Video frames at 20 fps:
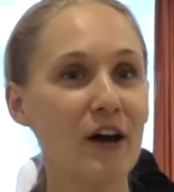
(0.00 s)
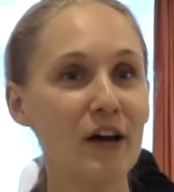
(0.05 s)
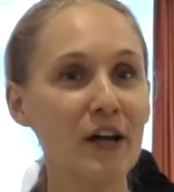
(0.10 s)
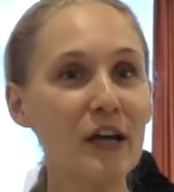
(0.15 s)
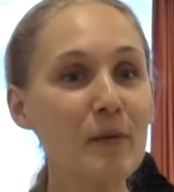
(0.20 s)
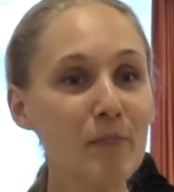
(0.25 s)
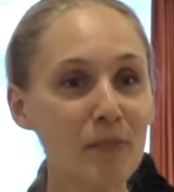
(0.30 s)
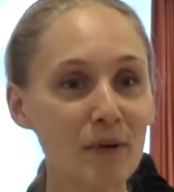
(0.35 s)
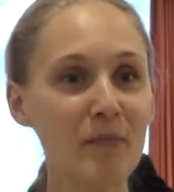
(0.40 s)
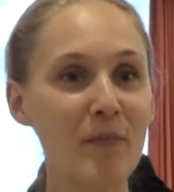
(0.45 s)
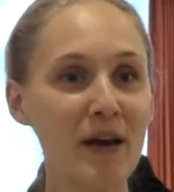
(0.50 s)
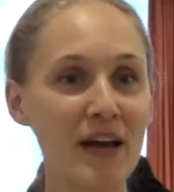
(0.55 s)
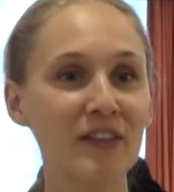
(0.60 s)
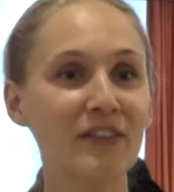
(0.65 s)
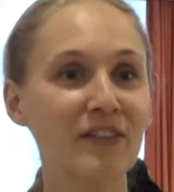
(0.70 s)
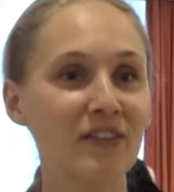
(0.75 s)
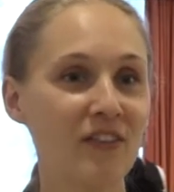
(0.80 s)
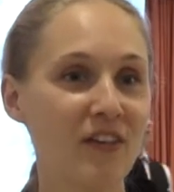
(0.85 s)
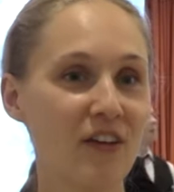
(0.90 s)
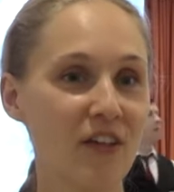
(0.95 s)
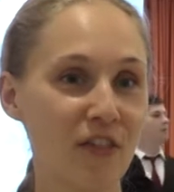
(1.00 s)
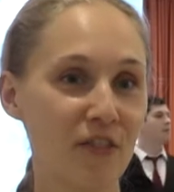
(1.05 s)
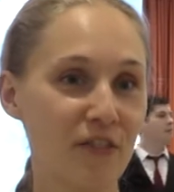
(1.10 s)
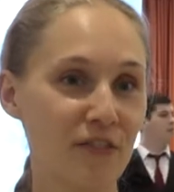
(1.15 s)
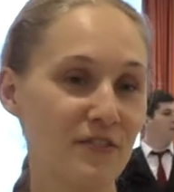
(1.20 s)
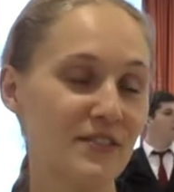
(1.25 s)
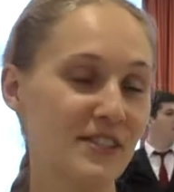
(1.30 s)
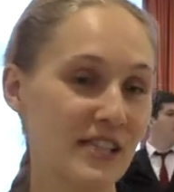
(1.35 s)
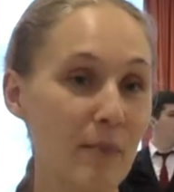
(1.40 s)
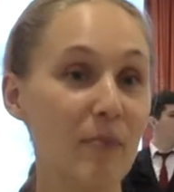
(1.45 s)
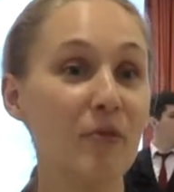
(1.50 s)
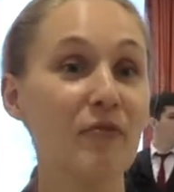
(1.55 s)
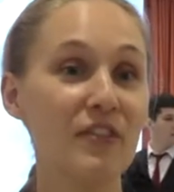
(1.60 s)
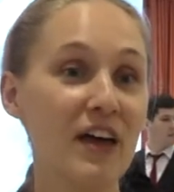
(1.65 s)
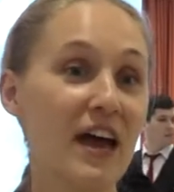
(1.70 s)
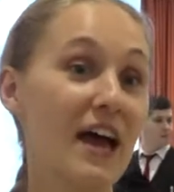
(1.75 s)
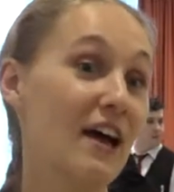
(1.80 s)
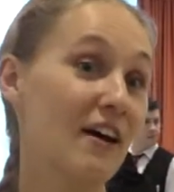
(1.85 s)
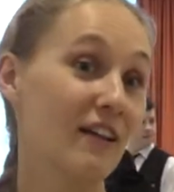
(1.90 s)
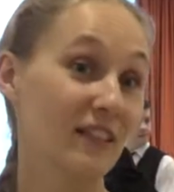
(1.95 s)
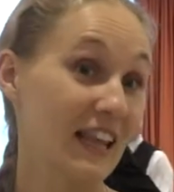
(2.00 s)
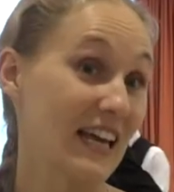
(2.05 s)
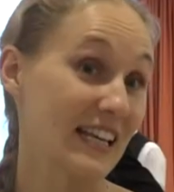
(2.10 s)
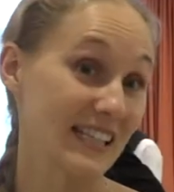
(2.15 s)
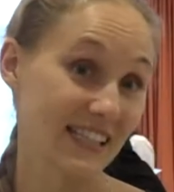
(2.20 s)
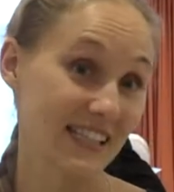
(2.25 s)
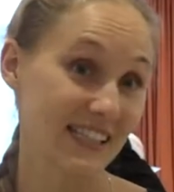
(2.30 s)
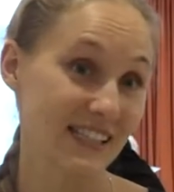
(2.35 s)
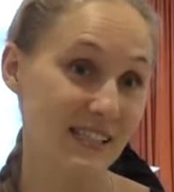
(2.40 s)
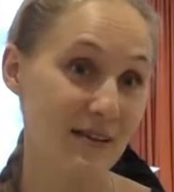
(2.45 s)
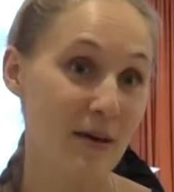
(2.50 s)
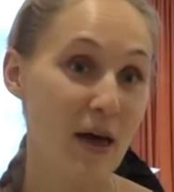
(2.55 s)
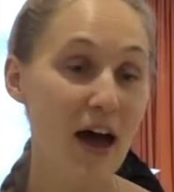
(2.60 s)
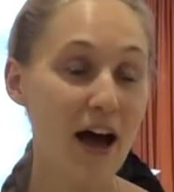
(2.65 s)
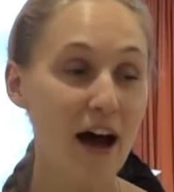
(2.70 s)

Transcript: implement some of their lessons.